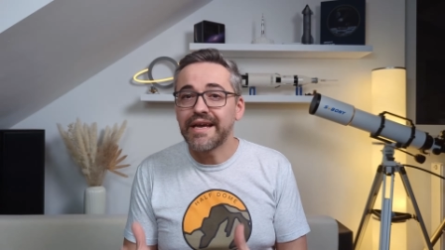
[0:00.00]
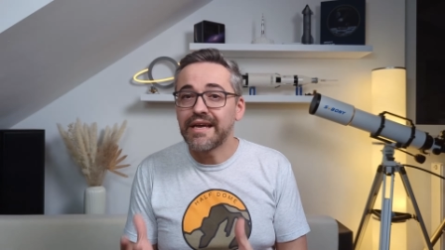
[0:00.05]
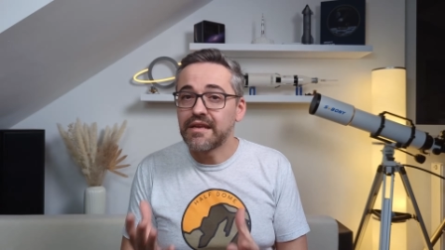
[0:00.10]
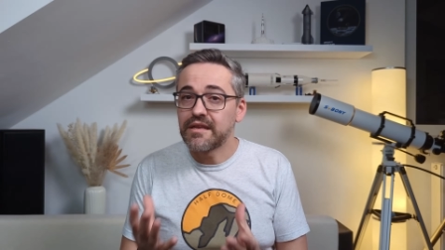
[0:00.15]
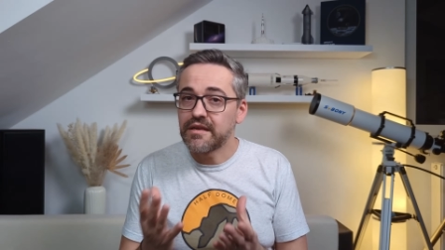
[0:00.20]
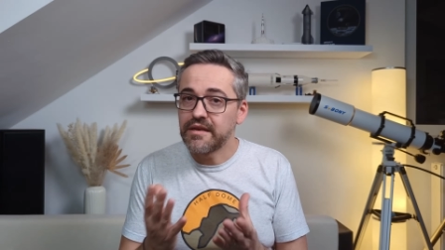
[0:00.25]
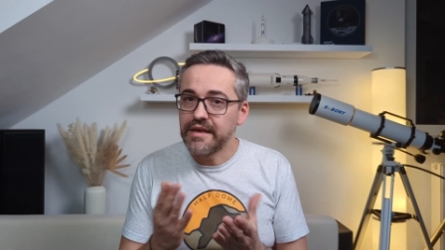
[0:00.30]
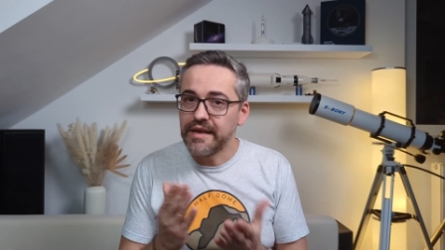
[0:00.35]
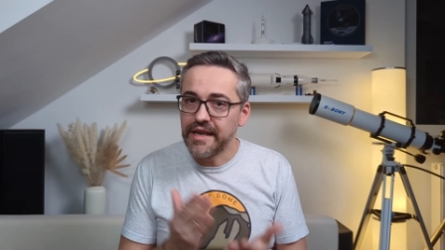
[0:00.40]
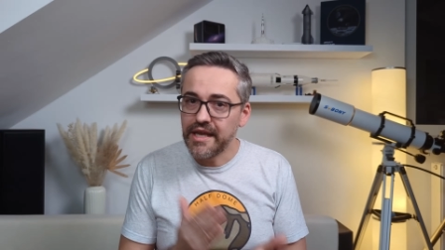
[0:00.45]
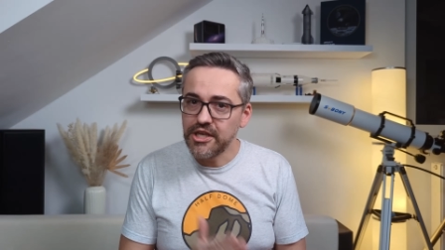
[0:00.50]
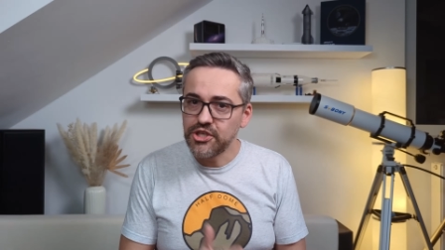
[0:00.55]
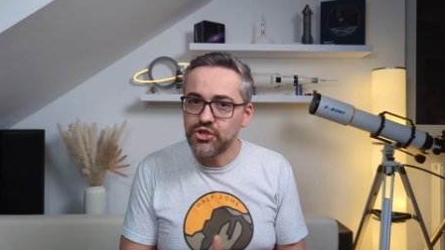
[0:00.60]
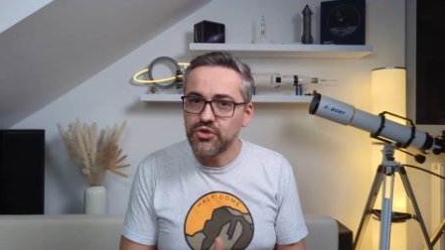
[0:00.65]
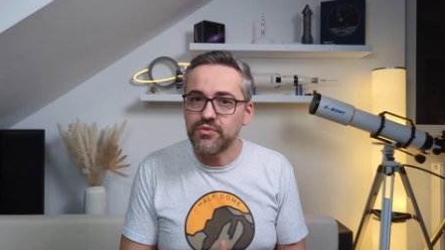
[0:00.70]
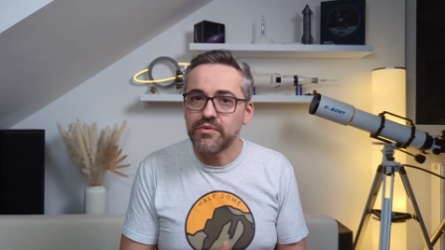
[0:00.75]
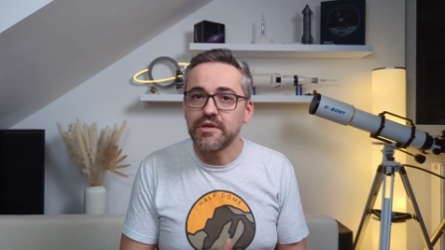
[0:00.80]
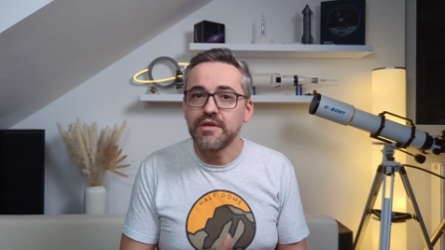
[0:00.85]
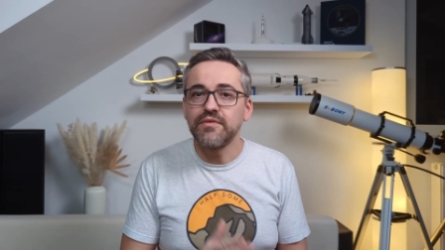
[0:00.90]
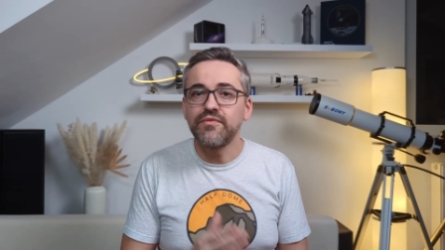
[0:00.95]
and
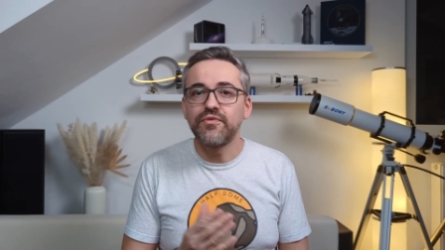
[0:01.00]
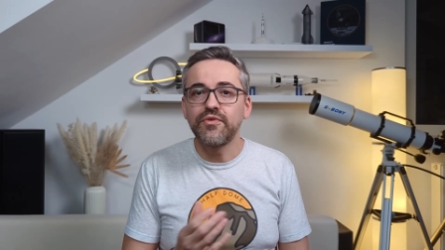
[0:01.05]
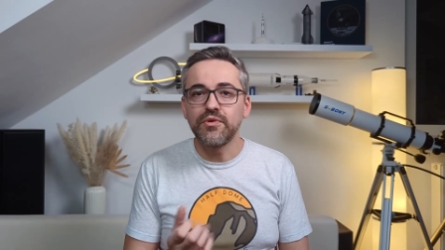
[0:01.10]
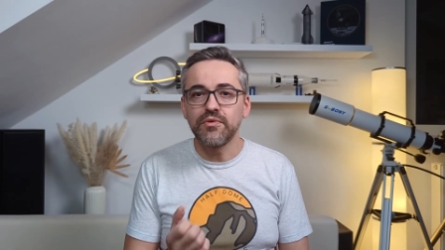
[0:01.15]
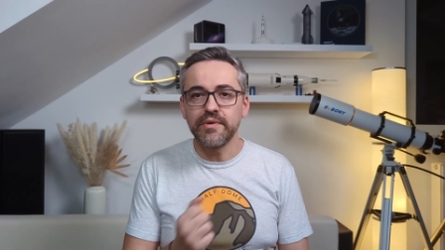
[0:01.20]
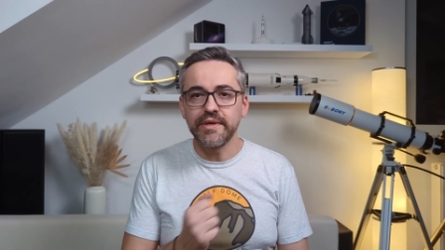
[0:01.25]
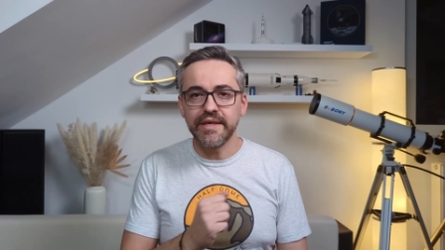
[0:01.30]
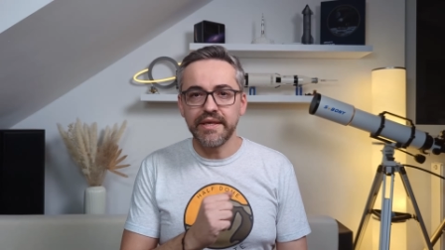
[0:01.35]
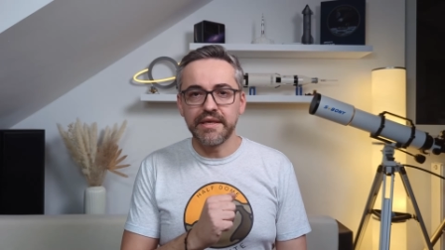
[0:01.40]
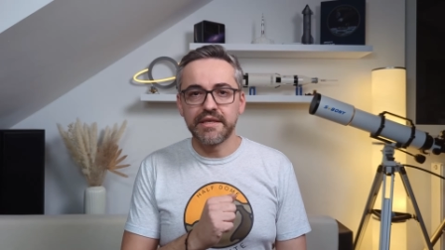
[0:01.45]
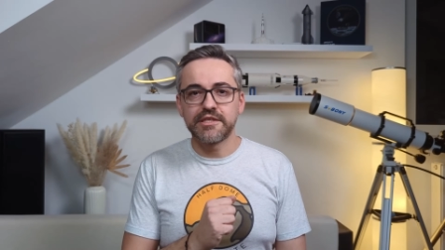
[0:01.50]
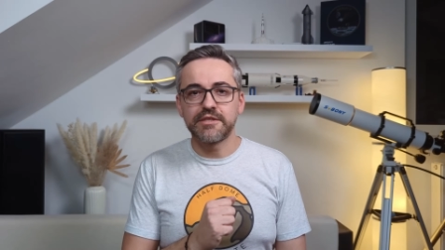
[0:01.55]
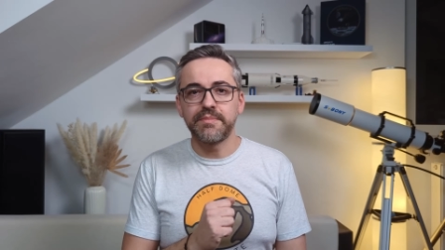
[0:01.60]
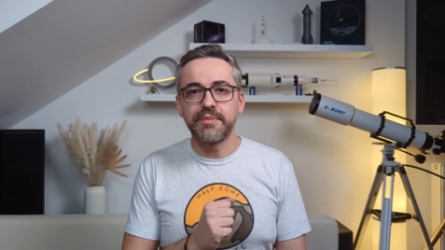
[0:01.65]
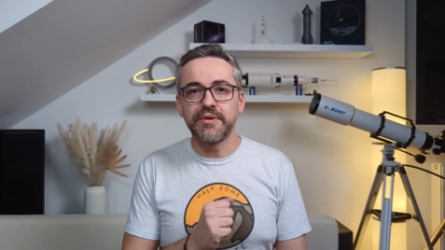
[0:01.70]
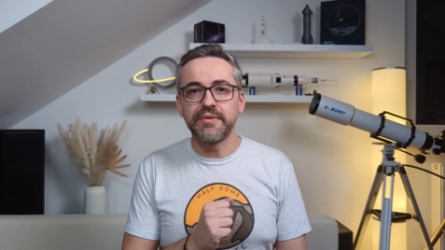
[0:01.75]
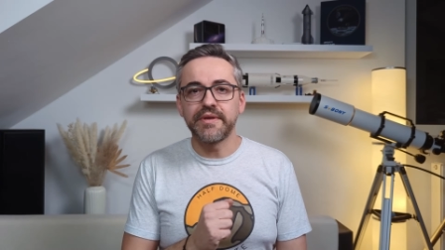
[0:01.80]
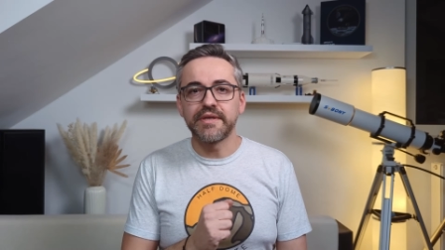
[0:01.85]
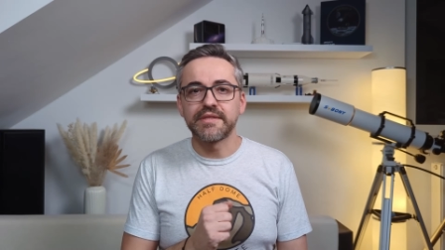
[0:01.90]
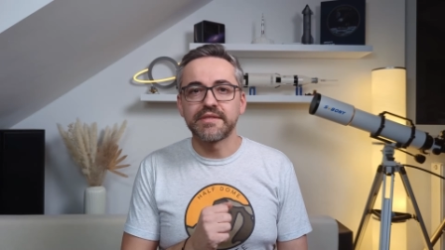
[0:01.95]
natural viewing
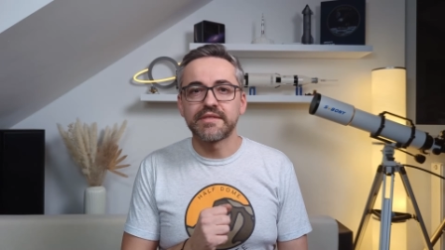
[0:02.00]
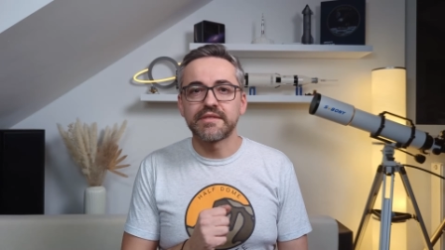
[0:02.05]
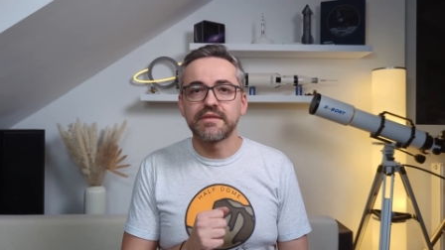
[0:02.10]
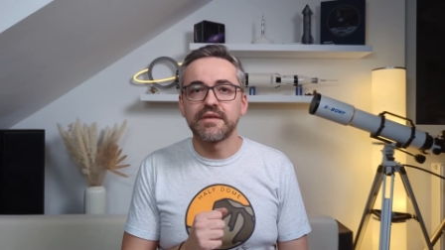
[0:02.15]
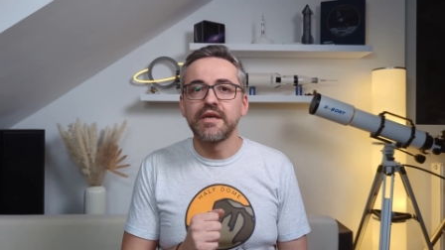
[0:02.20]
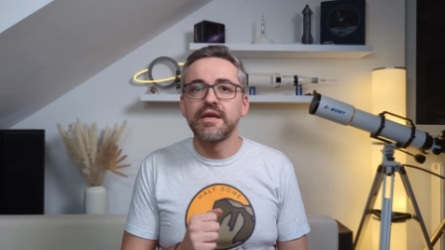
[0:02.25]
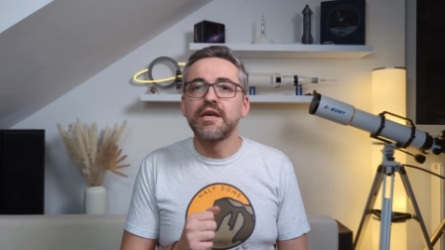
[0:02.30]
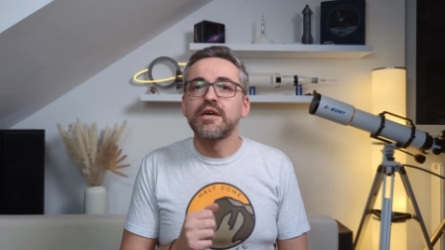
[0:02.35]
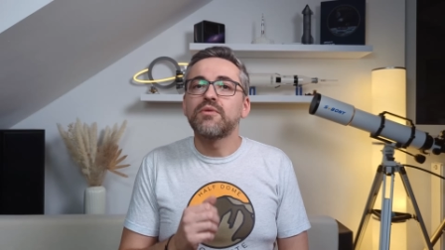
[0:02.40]
experience,